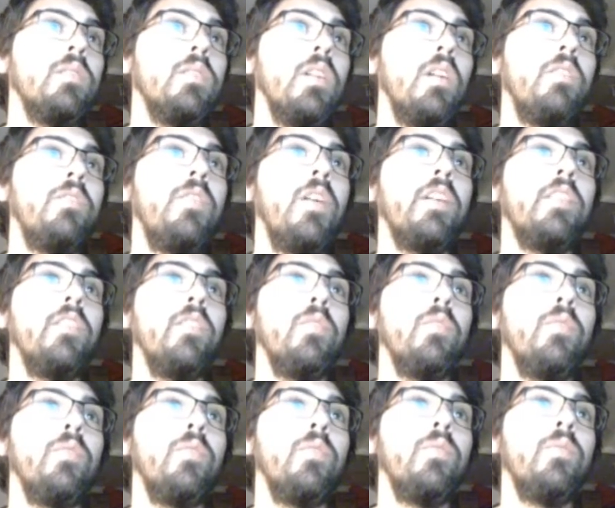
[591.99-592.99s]

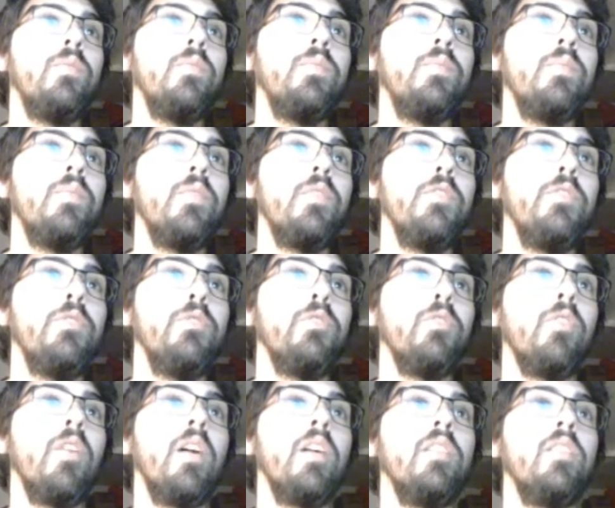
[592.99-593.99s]
effective
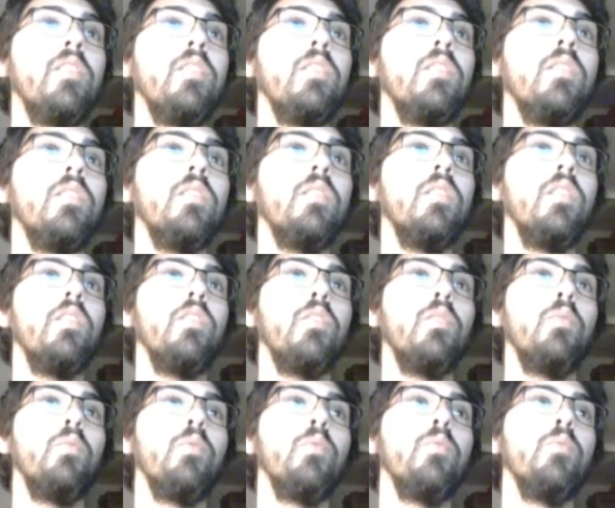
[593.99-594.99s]
user ID is
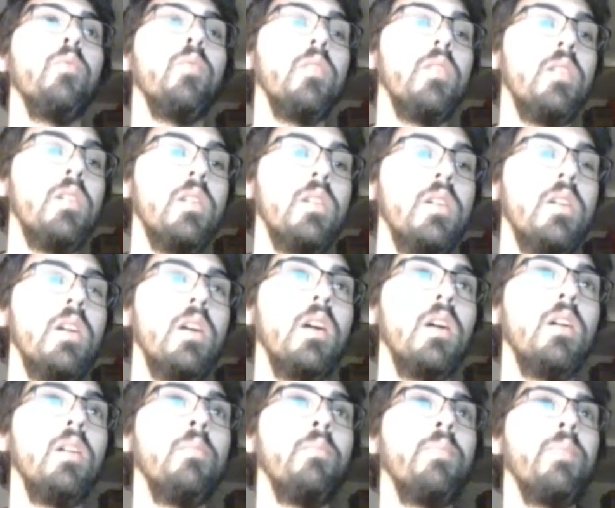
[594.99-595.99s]
the root.
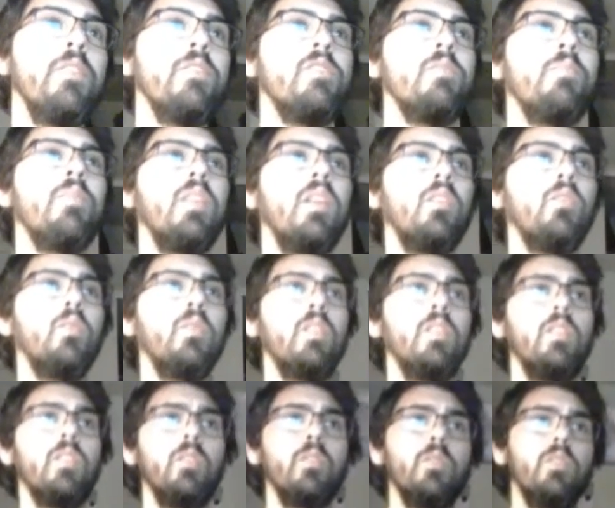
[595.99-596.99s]
There's some things we
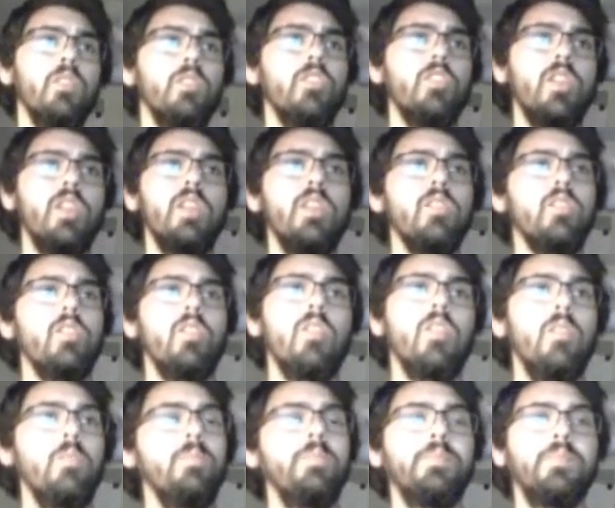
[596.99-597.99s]
can do to change
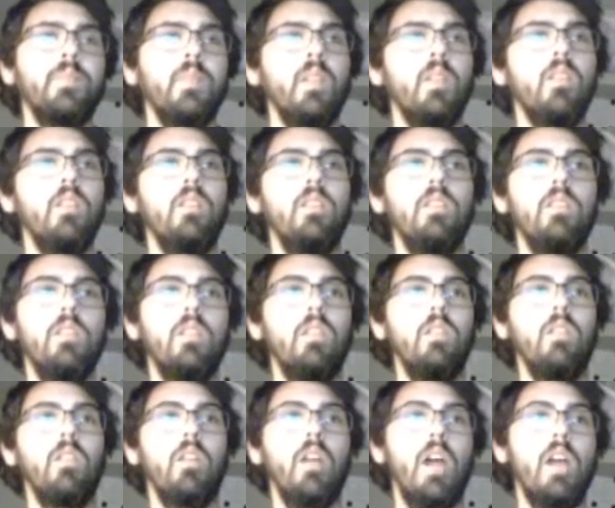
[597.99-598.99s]
our
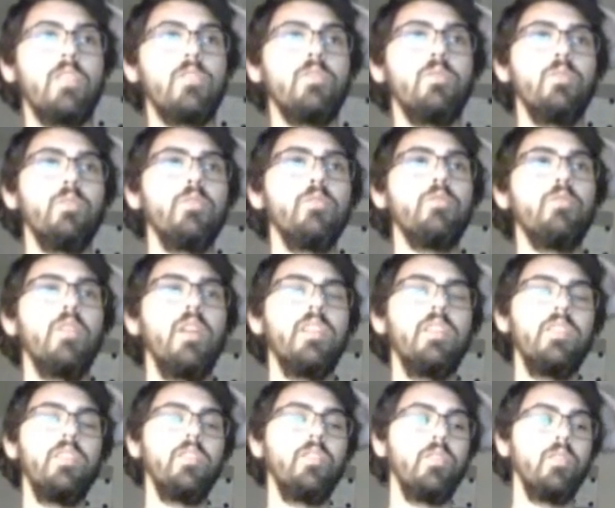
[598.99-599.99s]
our actual user
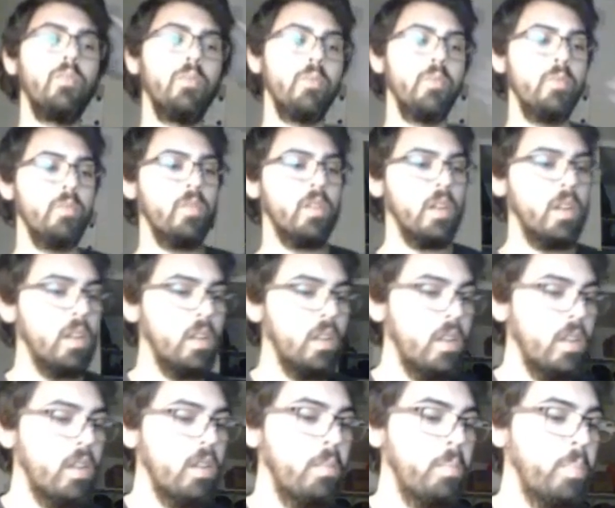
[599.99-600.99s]
ID to the root,
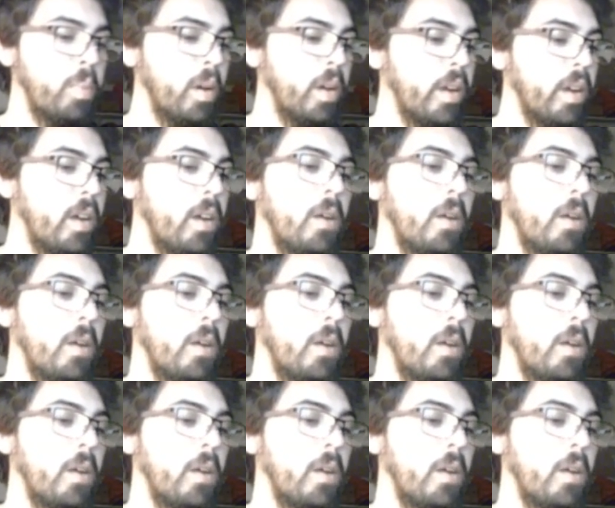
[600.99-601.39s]
but